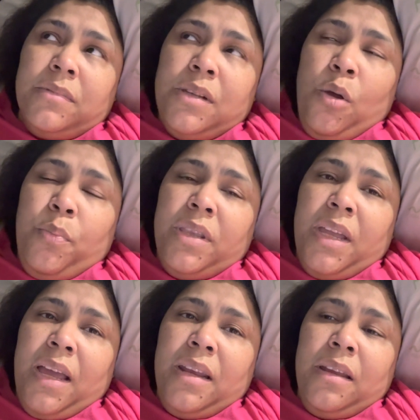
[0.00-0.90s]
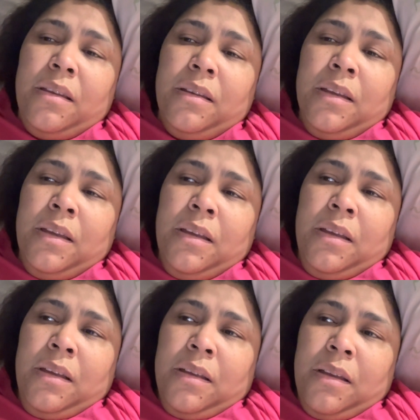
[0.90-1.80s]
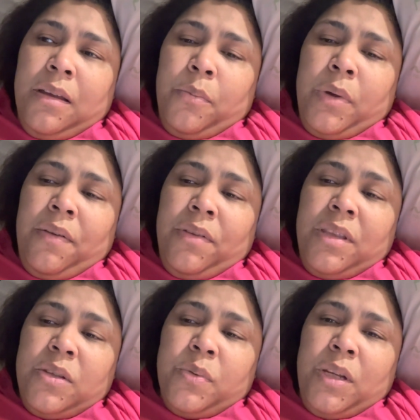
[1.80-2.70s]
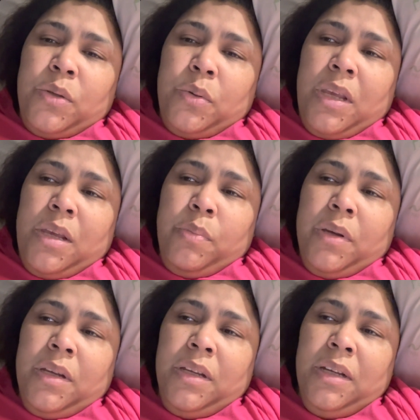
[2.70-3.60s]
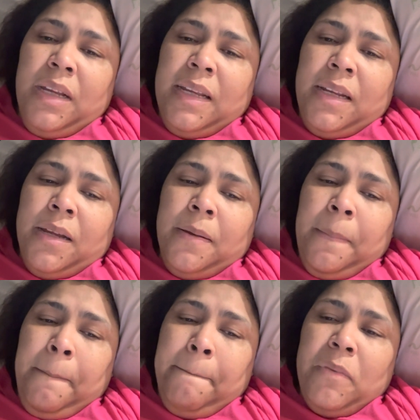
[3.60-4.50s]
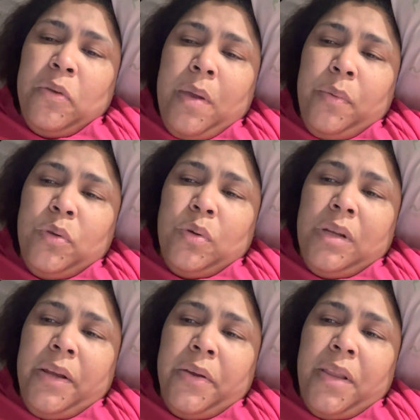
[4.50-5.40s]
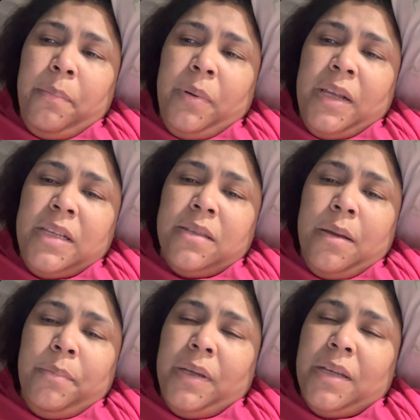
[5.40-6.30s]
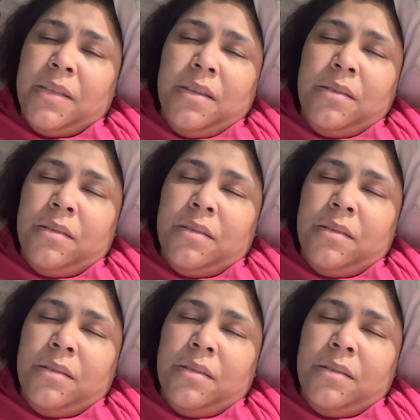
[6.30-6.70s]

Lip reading: up in the attic, whatever things we need to keep, and to be able to clear that place up because it